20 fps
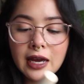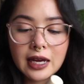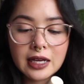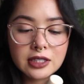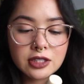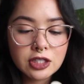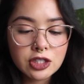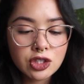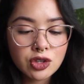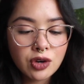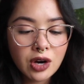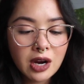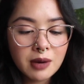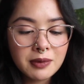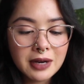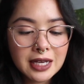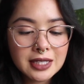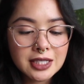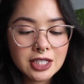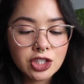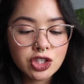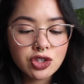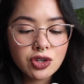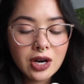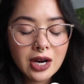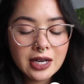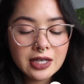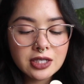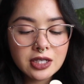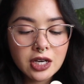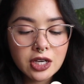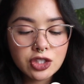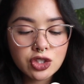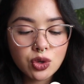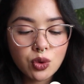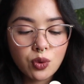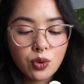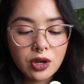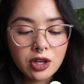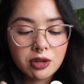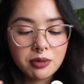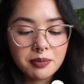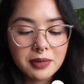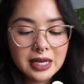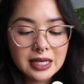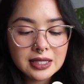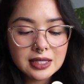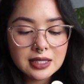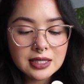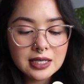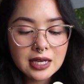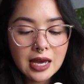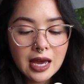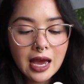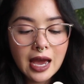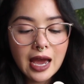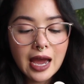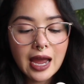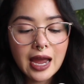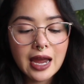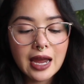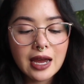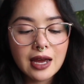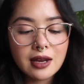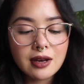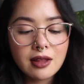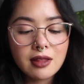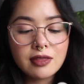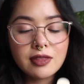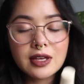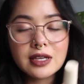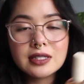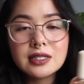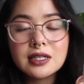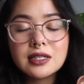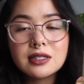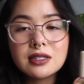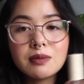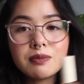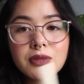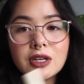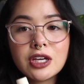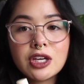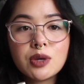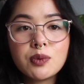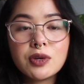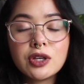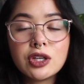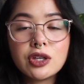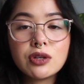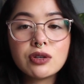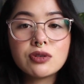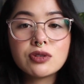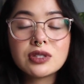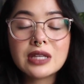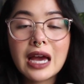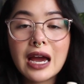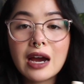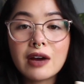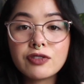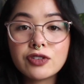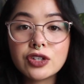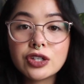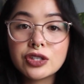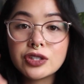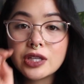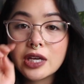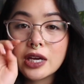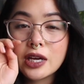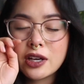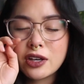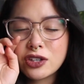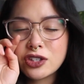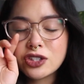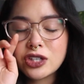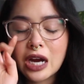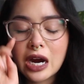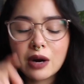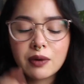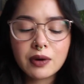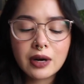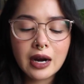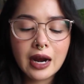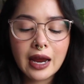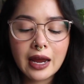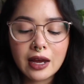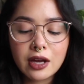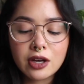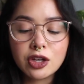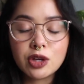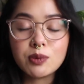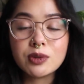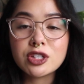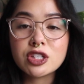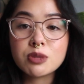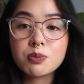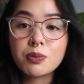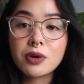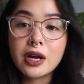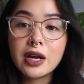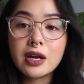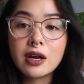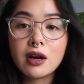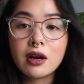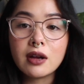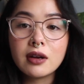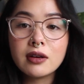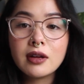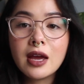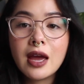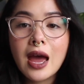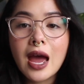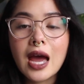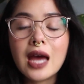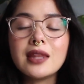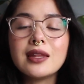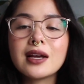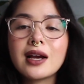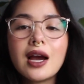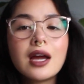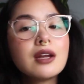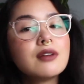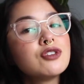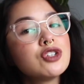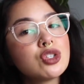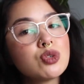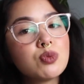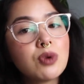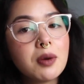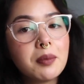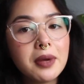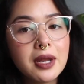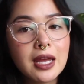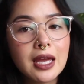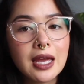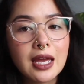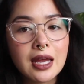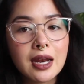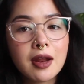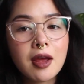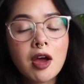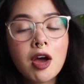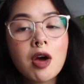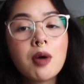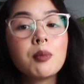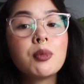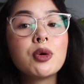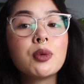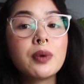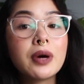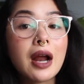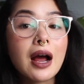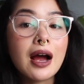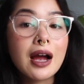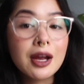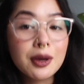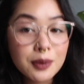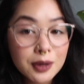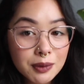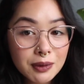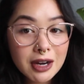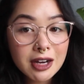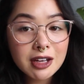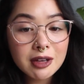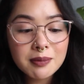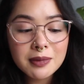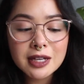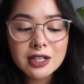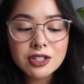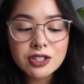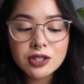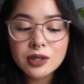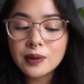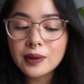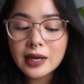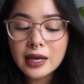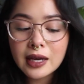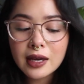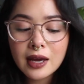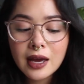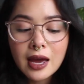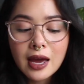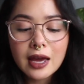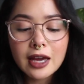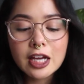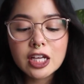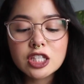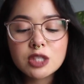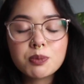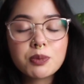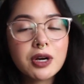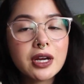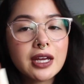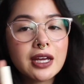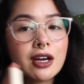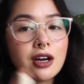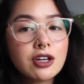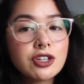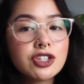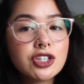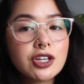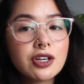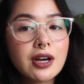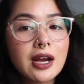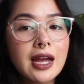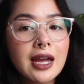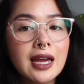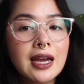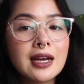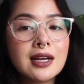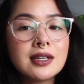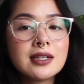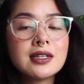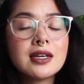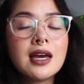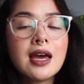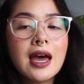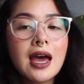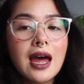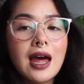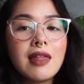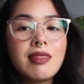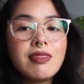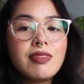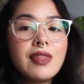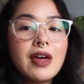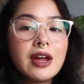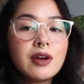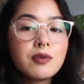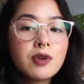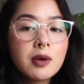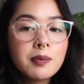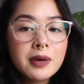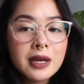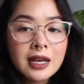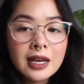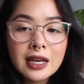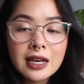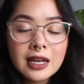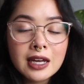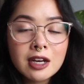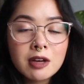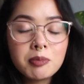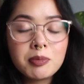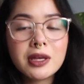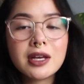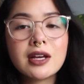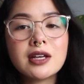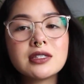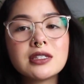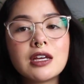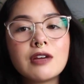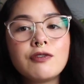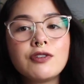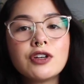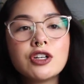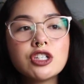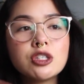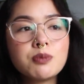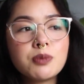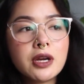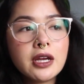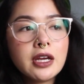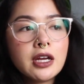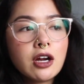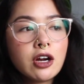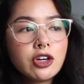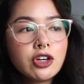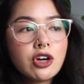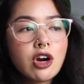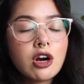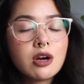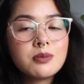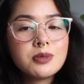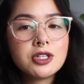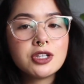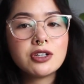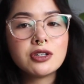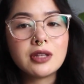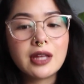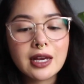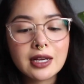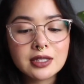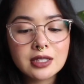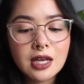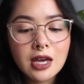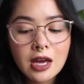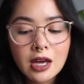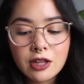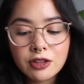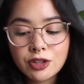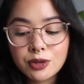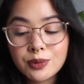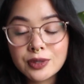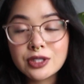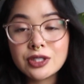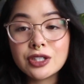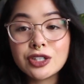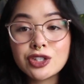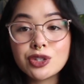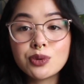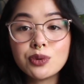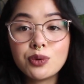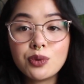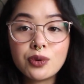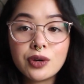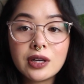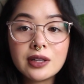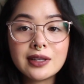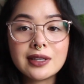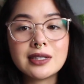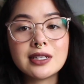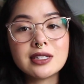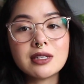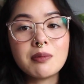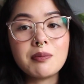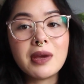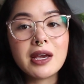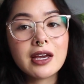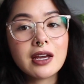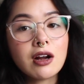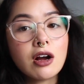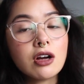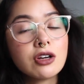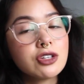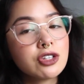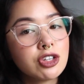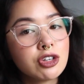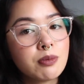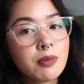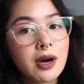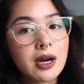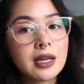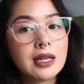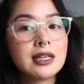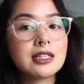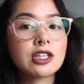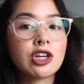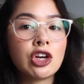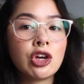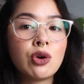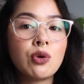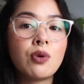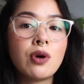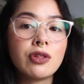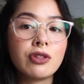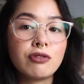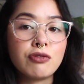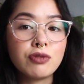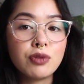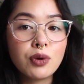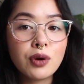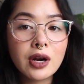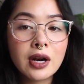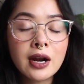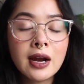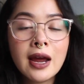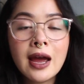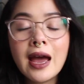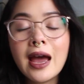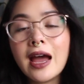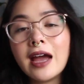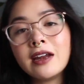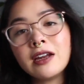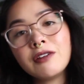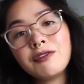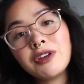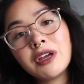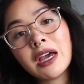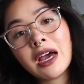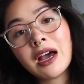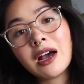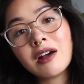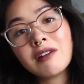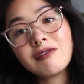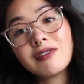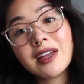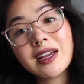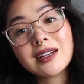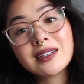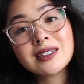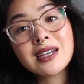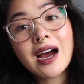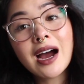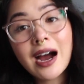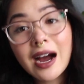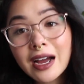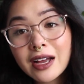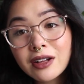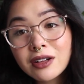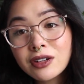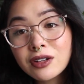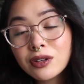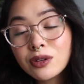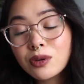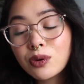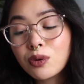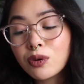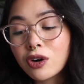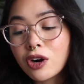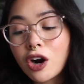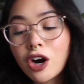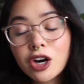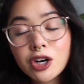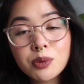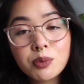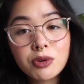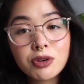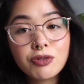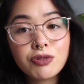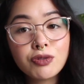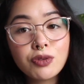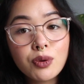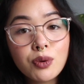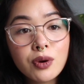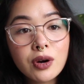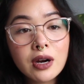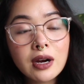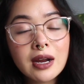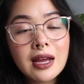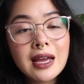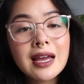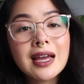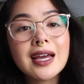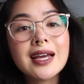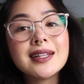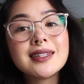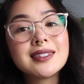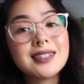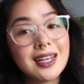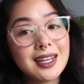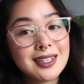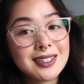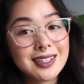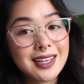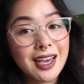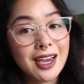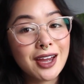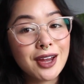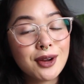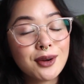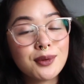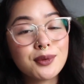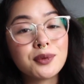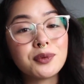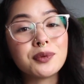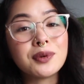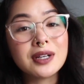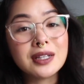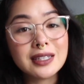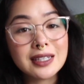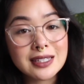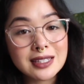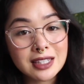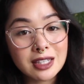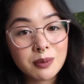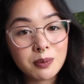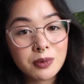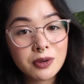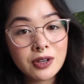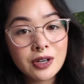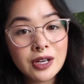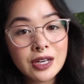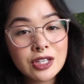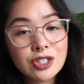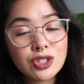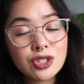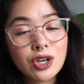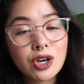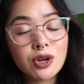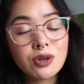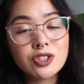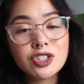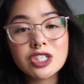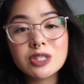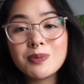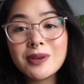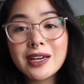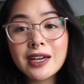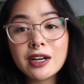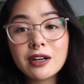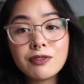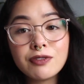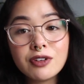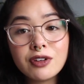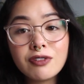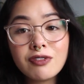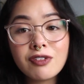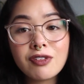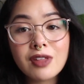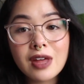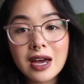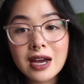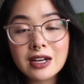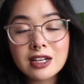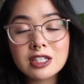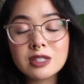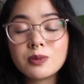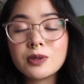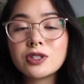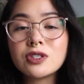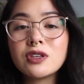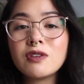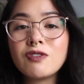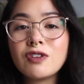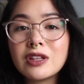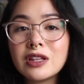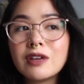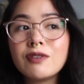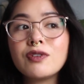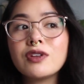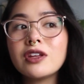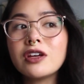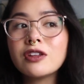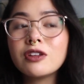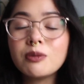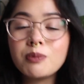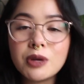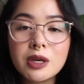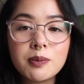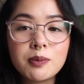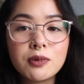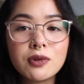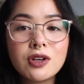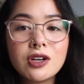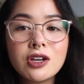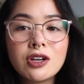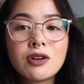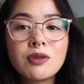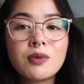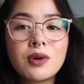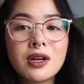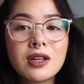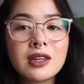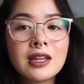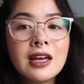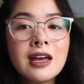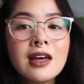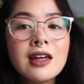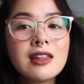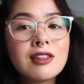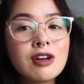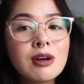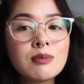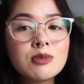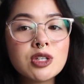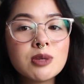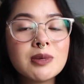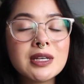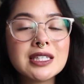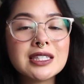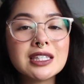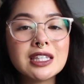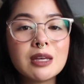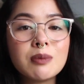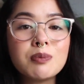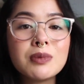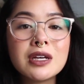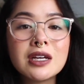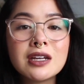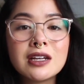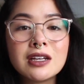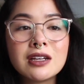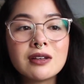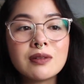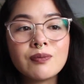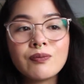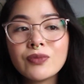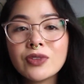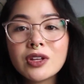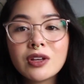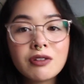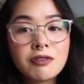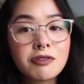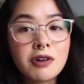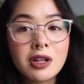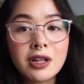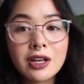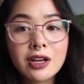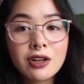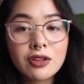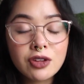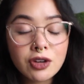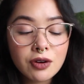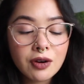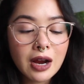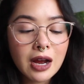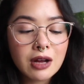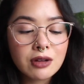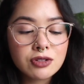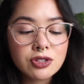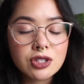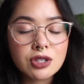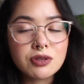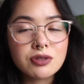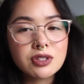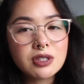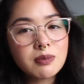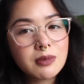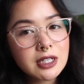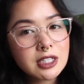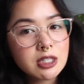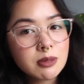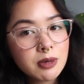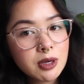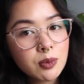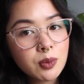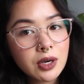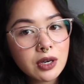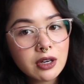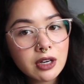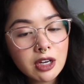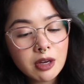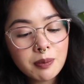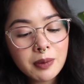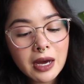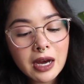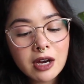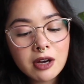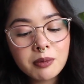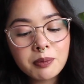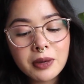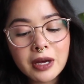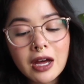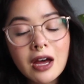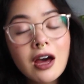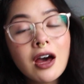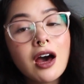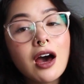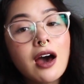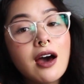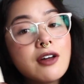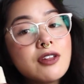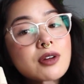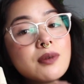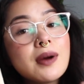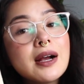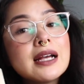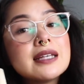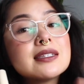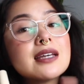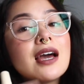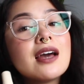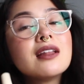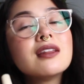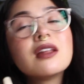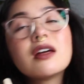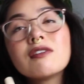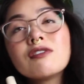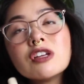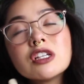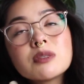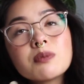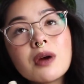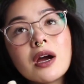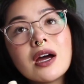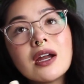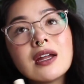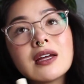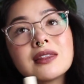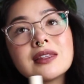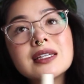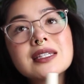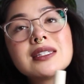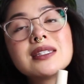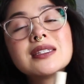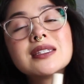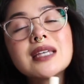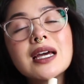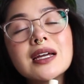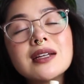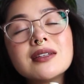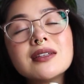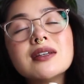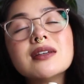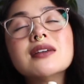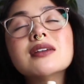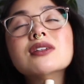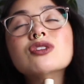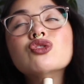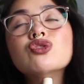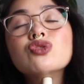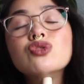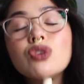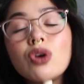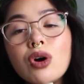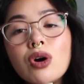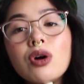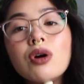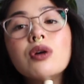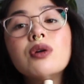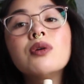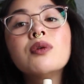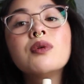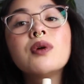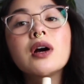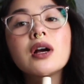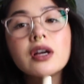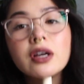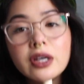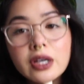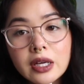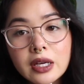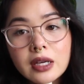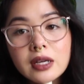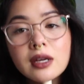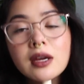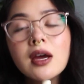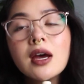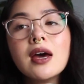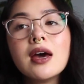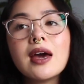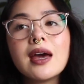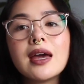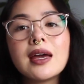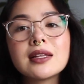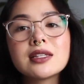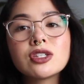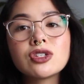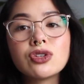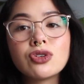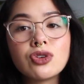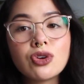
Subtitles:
It's described as a dry touch oil mist. And this is something you would use after you take your shower, and you would spray it on and then kind of just rub it in. But what I would recommend doing is spraying it onto your hand and then rubbing it in, because if you're spraying it on your arms and your legs, the residual oil that doesn't make it onto your body is gonna go on the floor. And if you have like tile or hardwood floor, it does get really slippery. So just be careful of that, especially if you live with other people. You don't want them to be slipping and falling on the ground. So something to be wary about, but otherwise I love this product. This scent is so good. It's